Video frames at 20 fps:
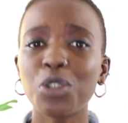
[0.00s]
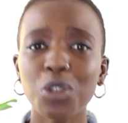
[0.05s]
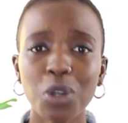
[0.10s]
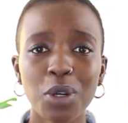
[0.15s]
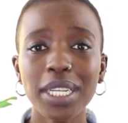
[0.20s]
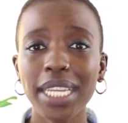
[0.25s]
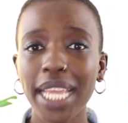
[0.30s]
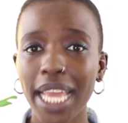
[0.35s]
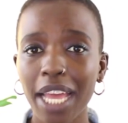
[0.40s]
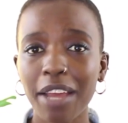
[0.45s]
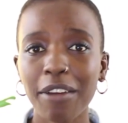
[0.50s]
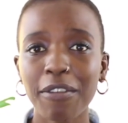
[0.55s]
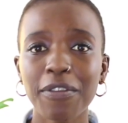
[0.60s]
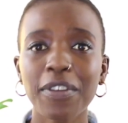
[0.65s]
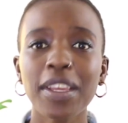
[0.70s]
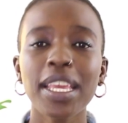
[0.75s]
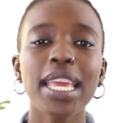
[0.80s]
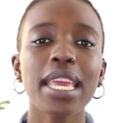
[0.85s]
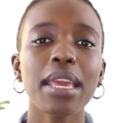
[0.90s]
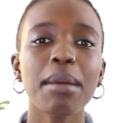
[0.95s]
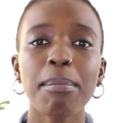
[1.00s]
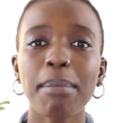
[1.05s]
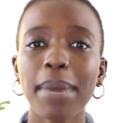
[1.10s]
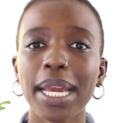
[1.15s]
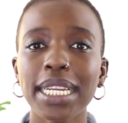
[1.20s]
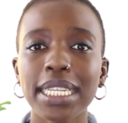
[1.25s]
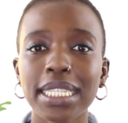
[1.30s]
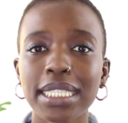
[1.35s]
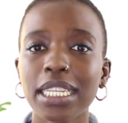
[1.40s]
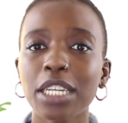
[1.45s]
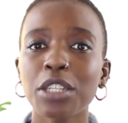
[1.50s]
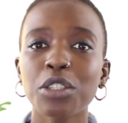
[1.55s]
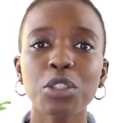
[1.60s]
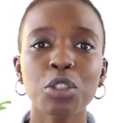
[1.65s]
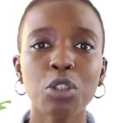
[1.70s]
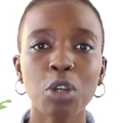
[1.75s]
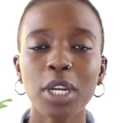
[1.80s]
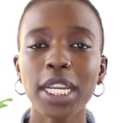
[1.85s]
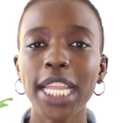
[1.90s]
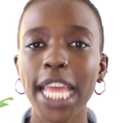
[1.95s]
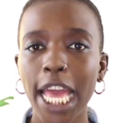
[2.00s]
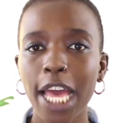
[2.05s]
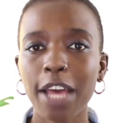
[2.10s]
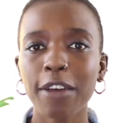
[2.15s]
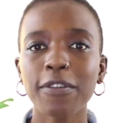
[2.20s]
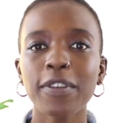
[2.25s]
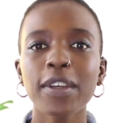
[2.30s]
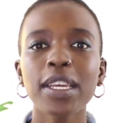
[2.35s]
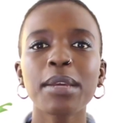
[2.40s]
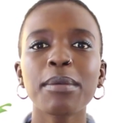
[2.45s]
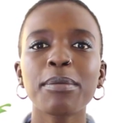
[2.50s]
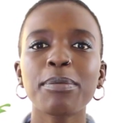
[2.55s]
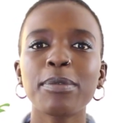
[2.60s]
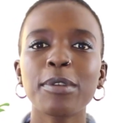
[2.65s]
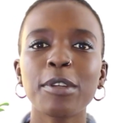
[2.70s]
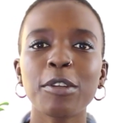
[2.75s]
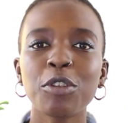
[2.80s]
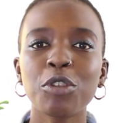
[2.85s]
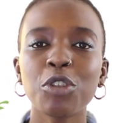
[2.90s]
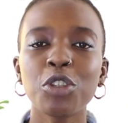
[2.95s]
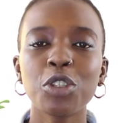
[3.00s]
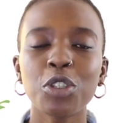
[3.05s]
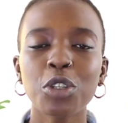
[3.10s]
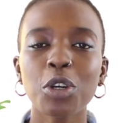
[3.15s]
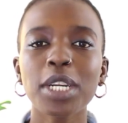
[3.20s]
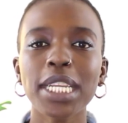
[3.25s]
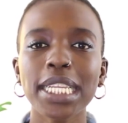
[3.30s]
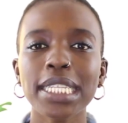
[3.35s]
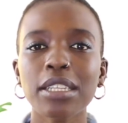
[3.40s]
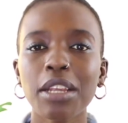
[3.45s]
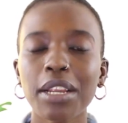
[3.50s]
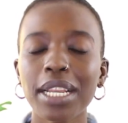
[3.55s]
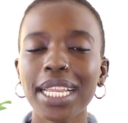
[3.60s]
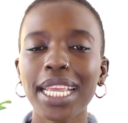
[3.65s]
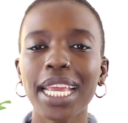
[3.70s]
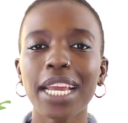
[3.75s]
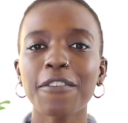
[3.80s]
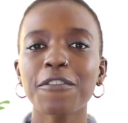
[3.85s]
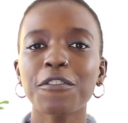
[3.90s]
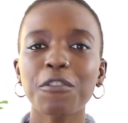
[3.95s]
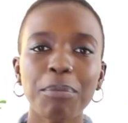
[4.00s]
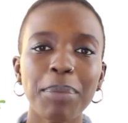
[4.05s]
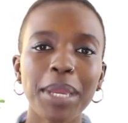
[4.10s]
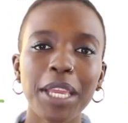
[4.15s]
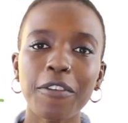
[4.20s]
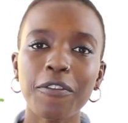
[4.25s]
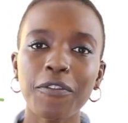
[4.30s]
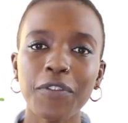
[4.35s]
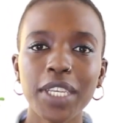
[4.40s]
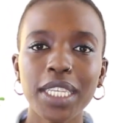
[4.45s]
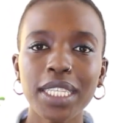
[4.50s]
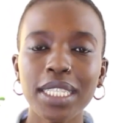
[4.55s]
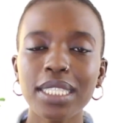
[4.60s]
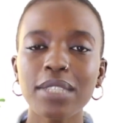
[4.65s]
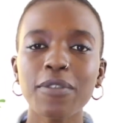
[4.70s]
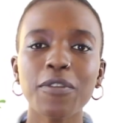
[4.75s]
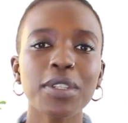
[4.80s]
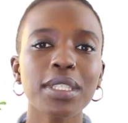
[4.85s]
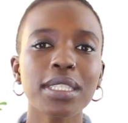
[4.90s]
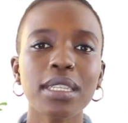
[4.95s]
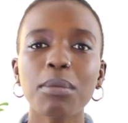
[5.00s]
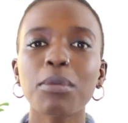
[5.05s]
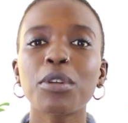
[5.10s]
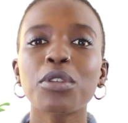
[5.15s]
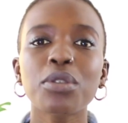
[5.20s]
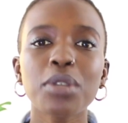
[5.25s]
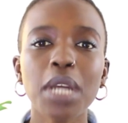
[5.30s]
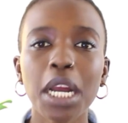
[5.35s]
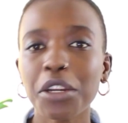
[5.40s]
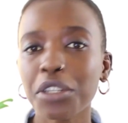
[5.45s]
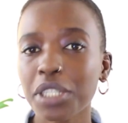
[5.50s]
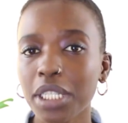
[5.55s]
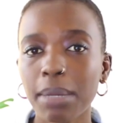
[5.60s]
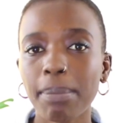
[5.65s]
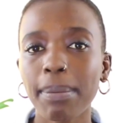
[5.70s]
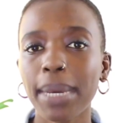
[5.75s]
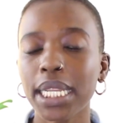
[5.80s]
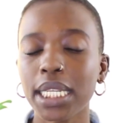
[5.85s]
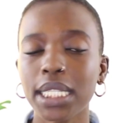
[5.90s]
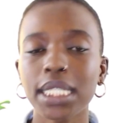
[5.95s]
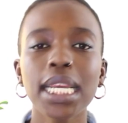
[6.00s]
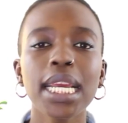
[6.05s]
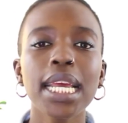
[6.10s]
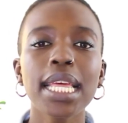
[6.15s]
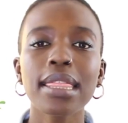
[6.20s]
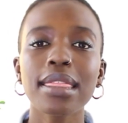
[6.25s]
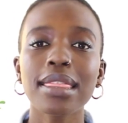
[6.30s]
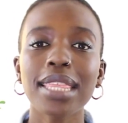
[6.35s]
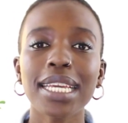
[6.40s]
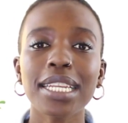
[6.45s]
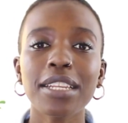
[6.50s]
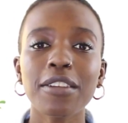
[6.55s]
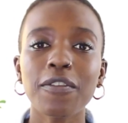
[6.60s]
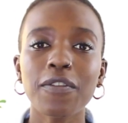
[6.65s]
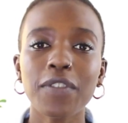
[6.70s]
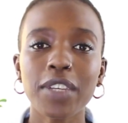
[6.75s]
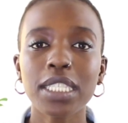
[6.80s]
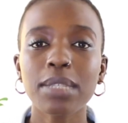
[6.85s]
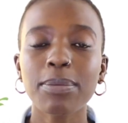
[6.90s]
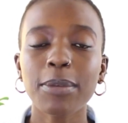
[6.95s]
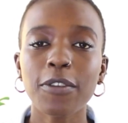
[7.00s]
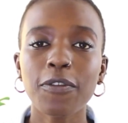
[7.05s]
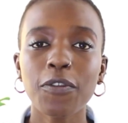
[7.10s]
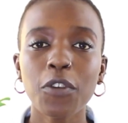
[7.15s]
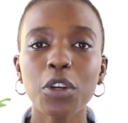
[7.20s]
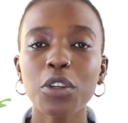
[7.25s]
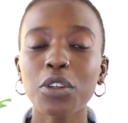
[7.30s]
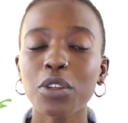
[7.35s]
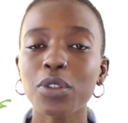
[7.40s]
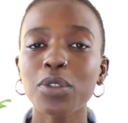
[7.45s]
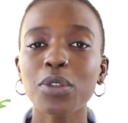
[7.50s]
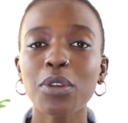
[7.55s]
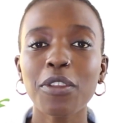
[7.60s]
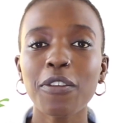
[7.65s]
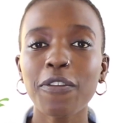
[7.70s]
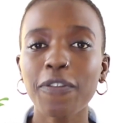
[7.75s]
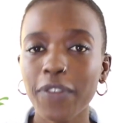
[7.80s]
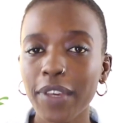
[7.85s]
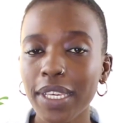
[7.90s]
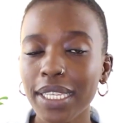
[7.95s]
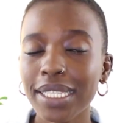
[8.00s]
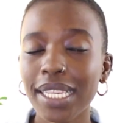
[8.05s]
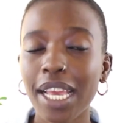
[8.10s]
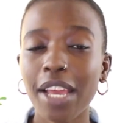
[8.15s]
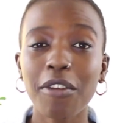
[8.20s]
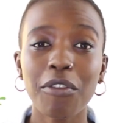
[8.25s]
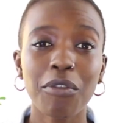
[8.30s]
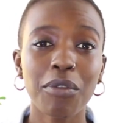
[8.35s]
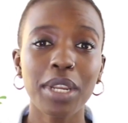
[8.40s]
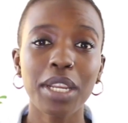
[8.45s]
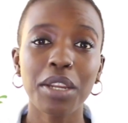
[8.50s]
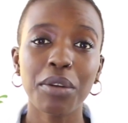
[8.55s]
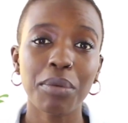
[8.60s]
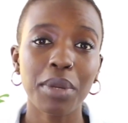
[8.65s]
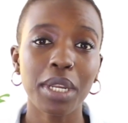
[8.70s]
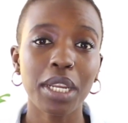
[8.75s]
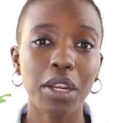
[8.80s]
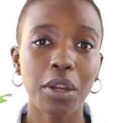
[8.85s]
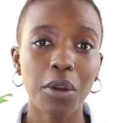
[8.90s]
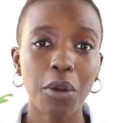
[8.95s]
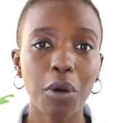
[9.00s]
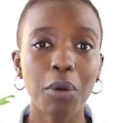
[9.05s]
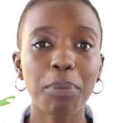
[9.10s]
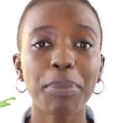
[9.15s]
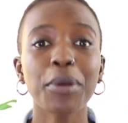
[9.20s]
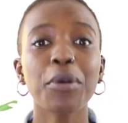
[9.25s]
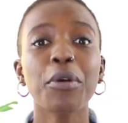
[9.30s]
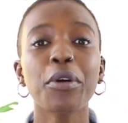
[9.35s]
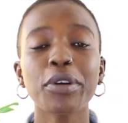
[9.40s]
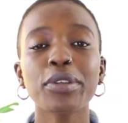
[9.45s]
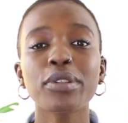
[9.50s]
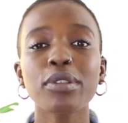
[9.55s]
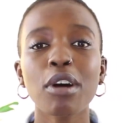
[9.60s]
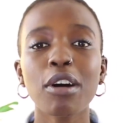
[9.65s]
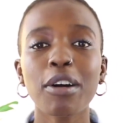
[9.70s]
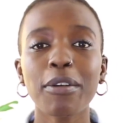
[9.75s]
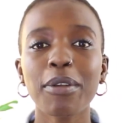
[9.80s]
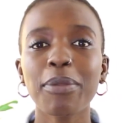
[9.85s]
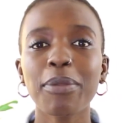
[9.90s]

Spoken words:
you don't have a manager, you don't necessarily have to pay fees for someone to actually manage that investment for you. So the fees are really, really low because